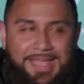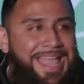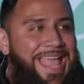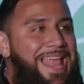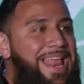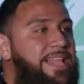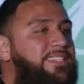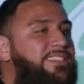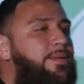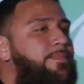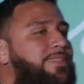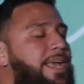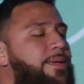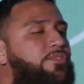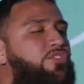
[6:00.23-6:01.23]
And, and,
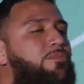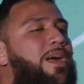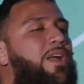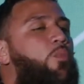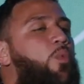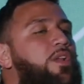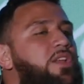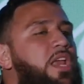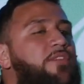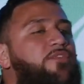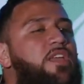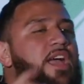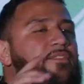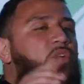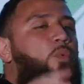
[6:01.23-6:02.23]
sometimes you might wonder if you
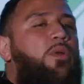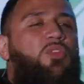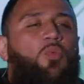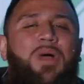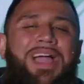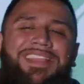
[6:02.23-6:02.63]
ever wonder why,